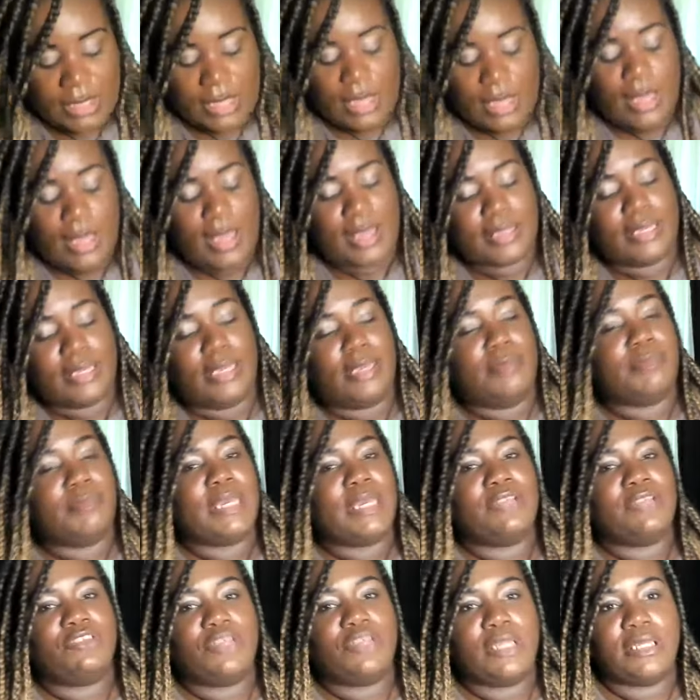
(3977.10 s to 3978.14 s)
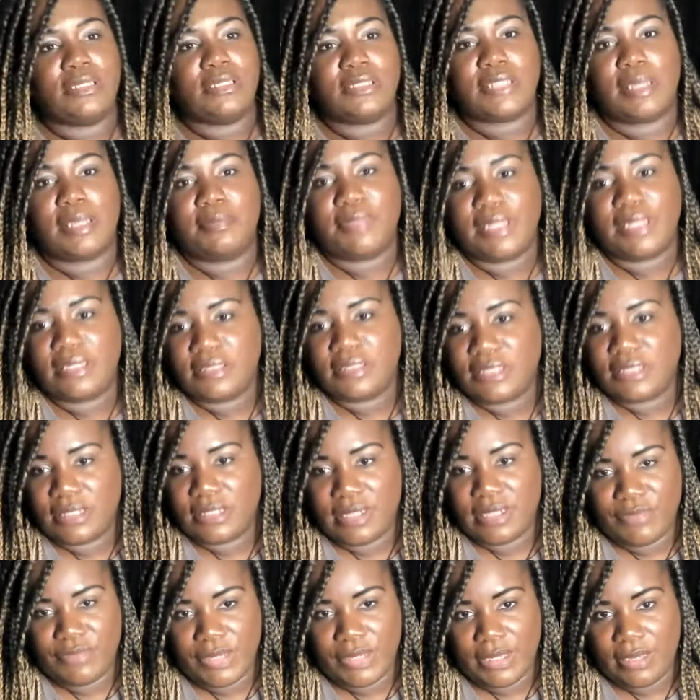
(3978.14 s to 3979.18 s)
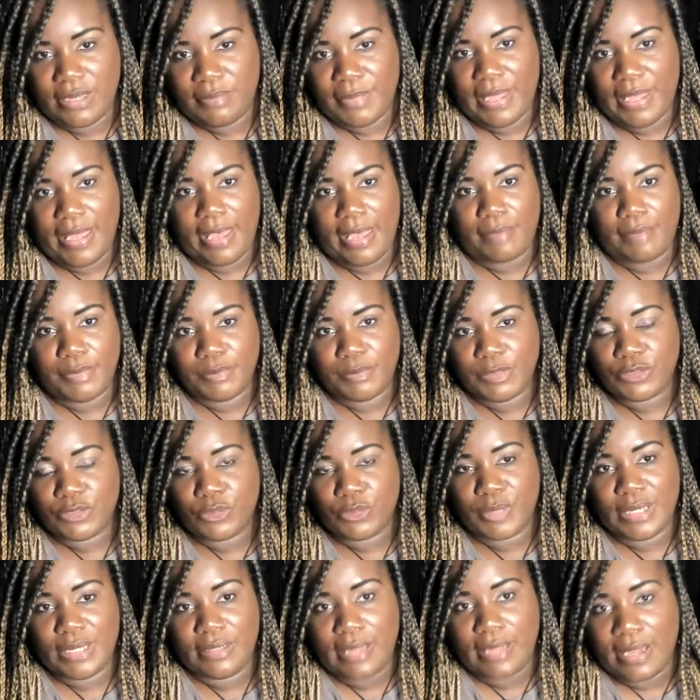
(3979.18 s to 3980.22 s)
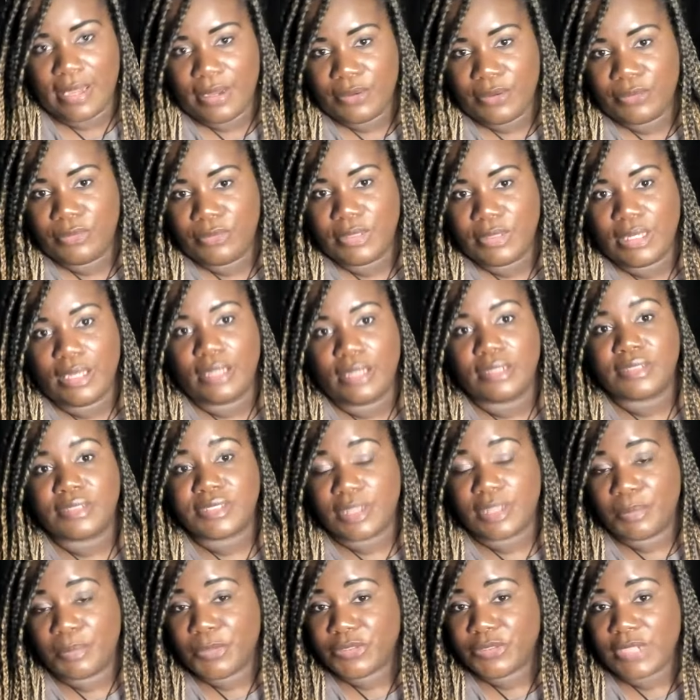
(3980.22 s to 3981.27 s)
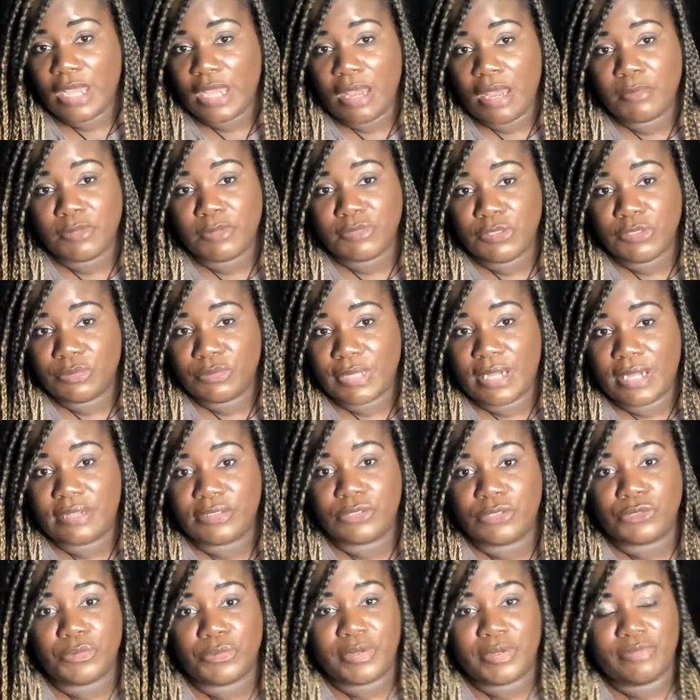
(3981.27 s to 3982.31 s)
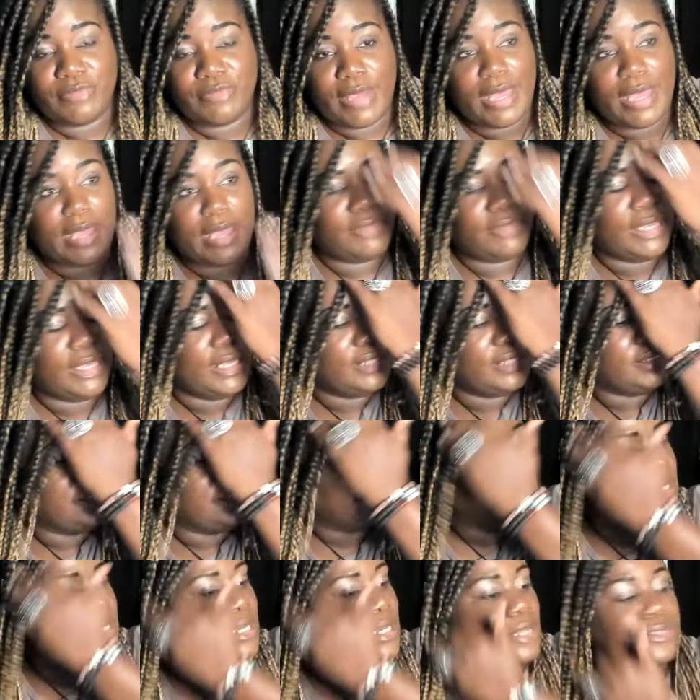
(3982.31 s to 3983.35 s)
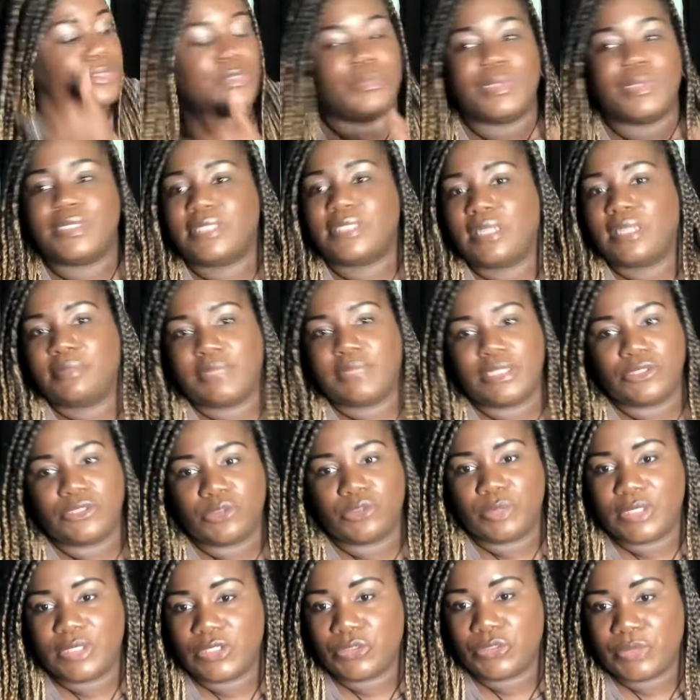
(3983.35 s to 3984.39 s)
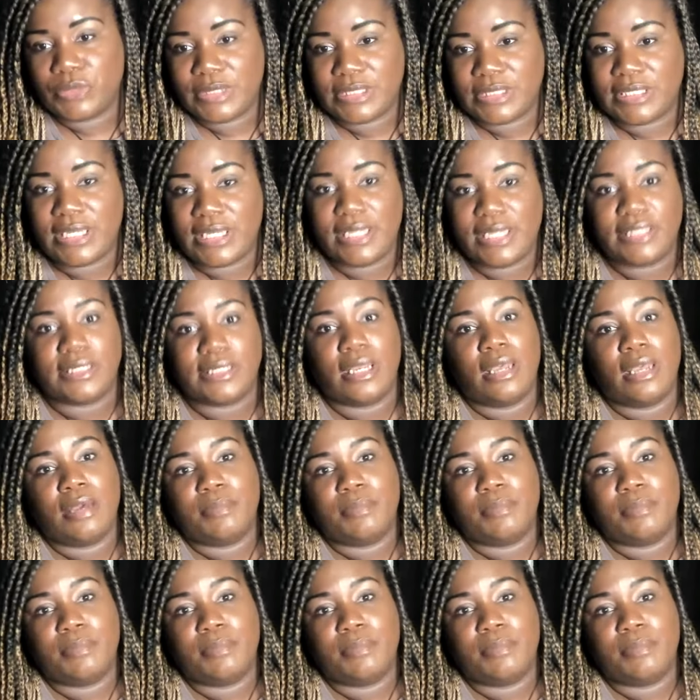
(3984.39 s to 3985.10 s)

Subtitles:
I keep mentioning something significant may happen between now and the summertime of 2025. This could also be something 2026.